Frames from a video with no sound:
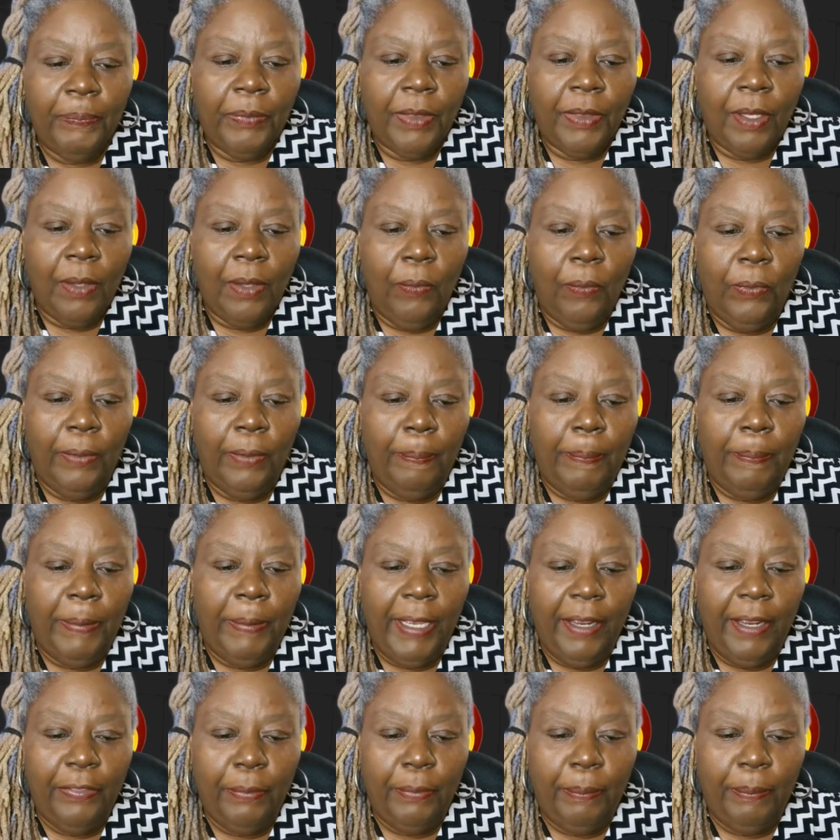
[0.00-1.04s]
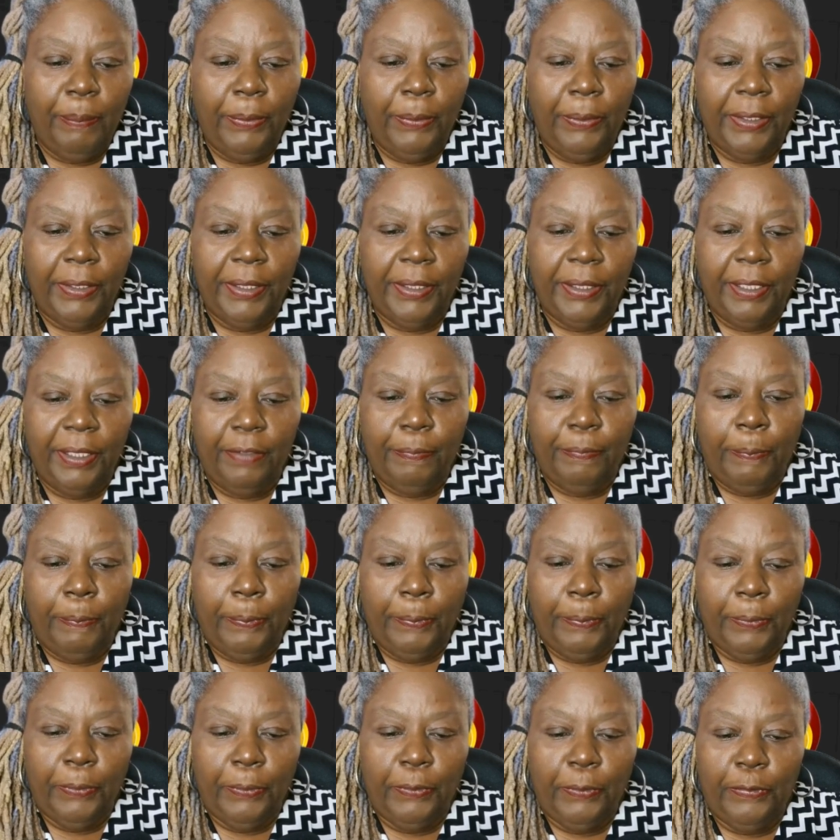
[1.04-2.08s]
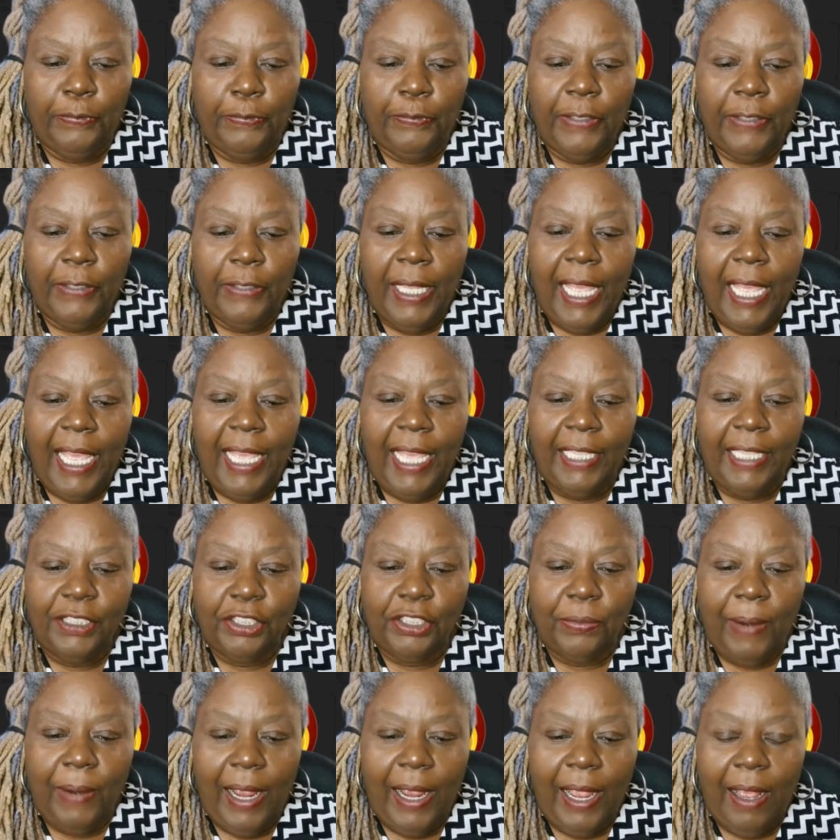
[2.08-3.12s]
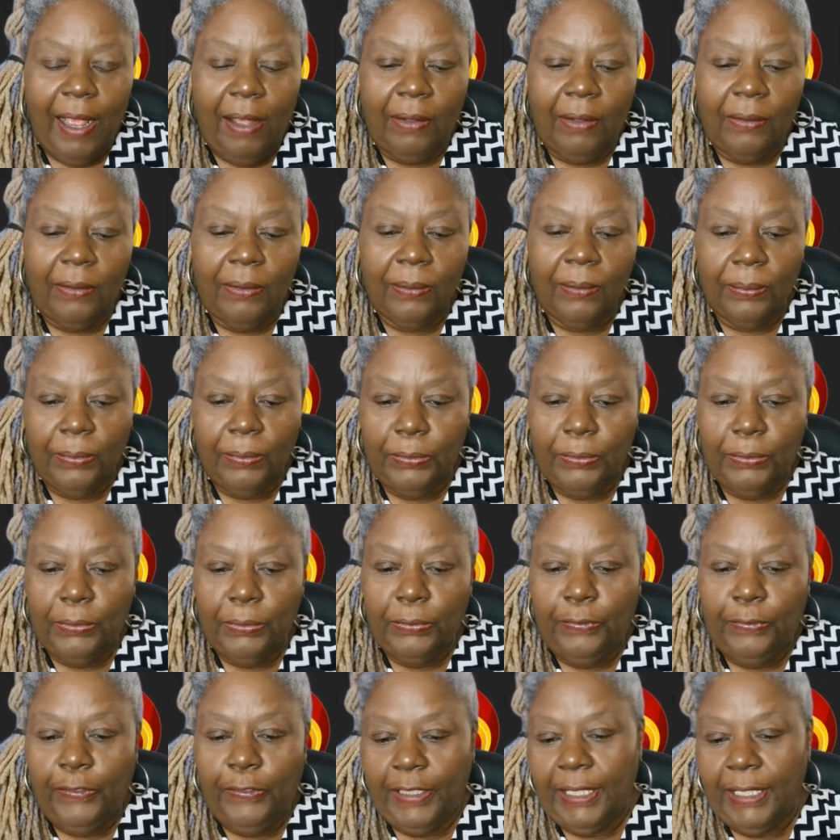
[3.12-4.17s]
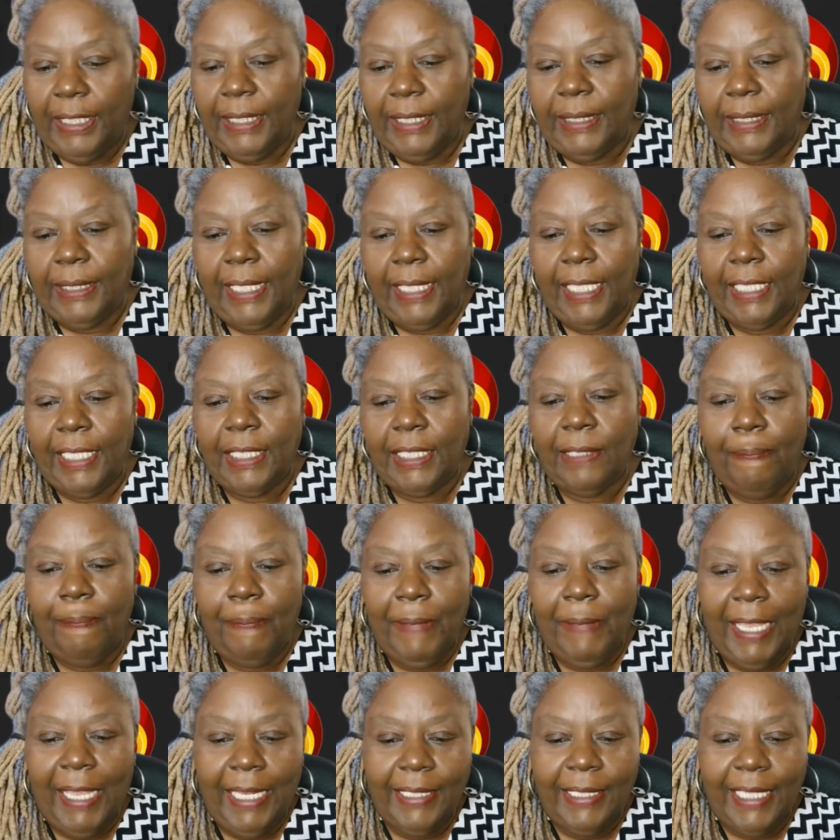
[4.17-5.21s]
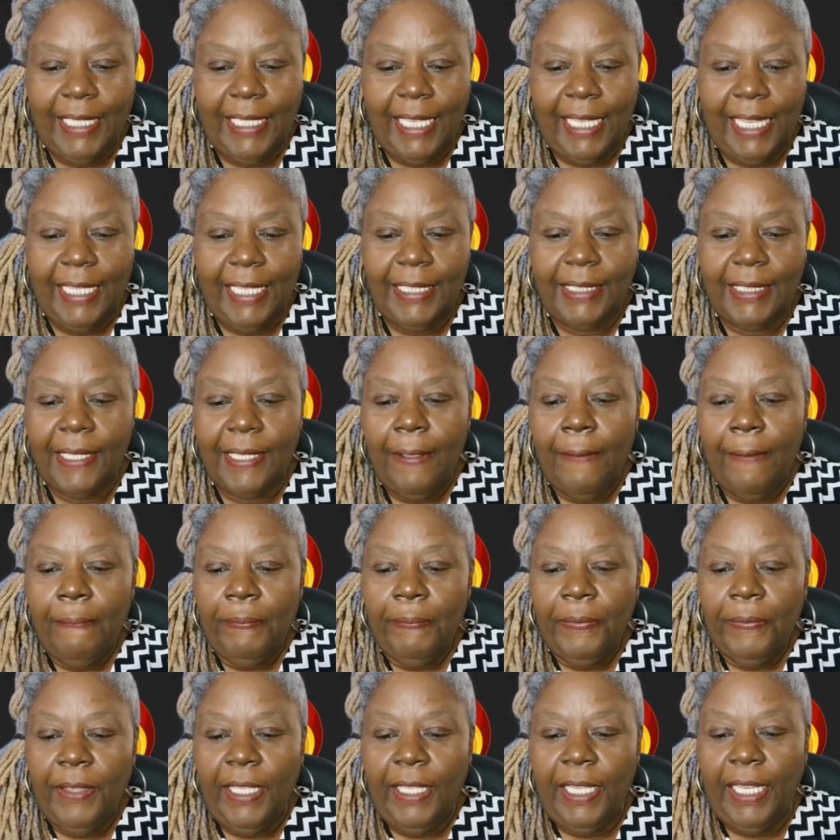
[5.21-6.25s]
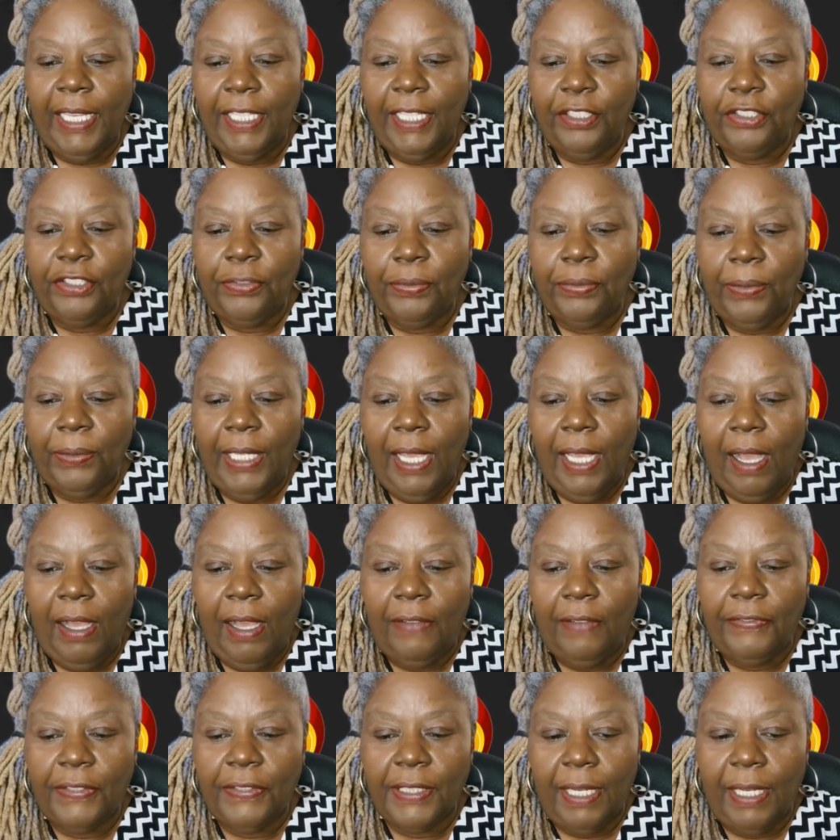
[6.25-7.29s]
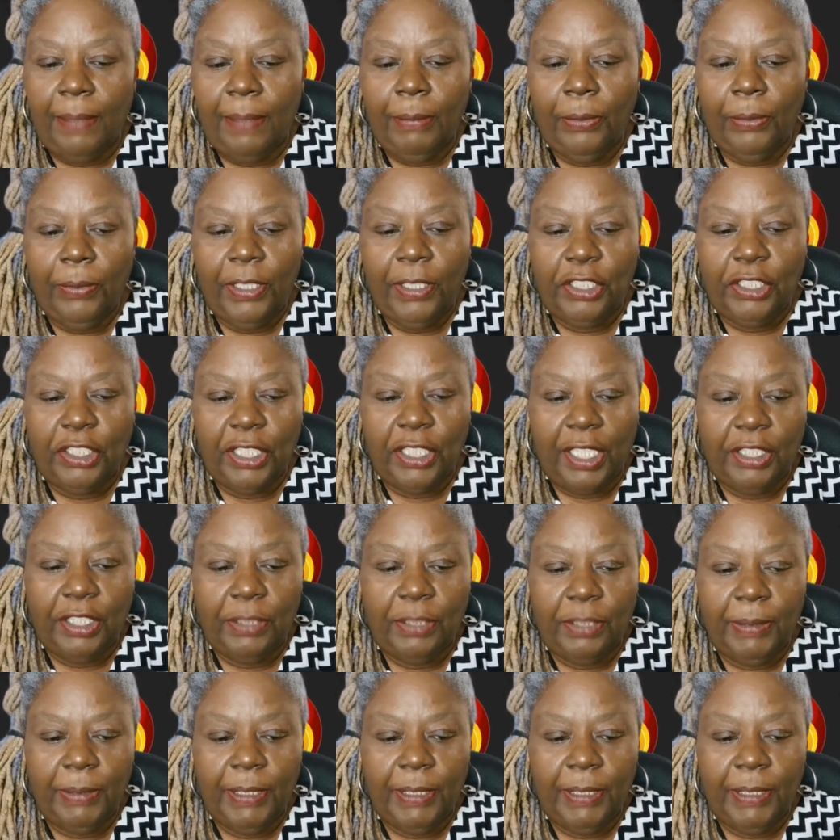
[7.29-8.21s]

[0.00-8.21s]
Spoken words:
will bear the burden of proof at trial, Rule 56 mandates the entry of summary judgment.